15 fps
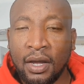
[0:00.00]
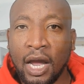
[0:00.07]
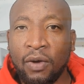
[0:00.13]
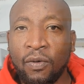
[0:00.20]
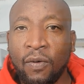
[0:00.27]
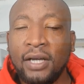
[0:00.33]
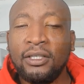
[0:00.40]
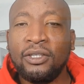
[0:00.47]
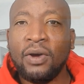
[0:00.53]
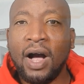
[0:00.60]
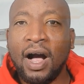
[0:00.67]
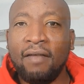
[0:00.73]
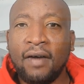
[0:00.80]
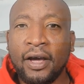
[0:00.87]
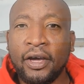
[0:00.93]
And once you
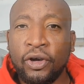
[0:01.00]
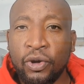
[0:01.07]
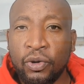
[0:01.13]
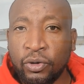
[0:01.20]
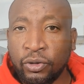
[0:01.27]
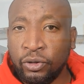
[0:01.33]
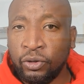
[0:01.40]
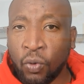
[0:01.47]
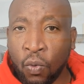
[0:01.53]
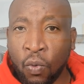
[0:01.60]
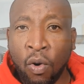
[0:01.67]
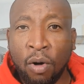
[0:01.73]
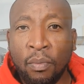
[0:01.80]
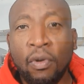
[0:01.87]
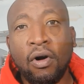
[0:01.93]
have a huge
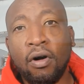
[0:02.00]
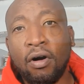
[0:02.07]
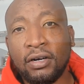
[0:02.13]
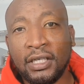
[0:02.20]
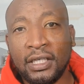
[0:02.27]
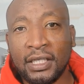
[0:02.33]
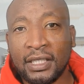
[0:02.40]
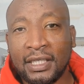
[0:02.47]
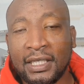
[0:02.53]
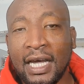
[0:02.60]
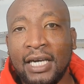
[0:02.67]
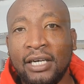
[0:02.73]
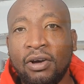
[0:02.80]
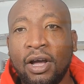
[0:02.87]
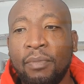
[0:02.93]
warm audience,
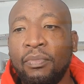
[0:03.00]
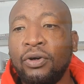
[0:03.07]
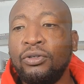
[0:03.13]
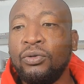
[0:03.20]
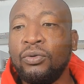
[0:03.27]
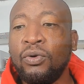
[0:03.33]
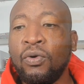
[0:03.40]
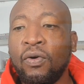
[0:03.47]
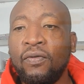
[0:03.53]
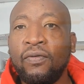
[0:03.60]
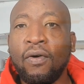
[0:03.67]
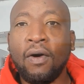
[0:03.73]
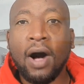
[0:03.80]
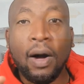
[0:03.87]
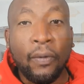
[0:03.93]
then you're able to go
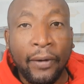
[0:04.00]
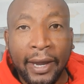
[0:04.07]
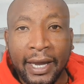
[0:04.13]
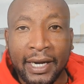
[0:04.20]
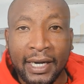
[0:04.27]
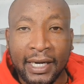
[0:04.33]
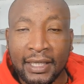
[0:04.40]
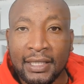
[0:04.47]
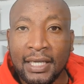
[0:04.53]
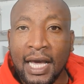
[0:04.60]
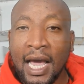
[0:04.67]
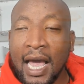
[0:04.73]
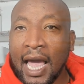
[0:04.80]
for awareness.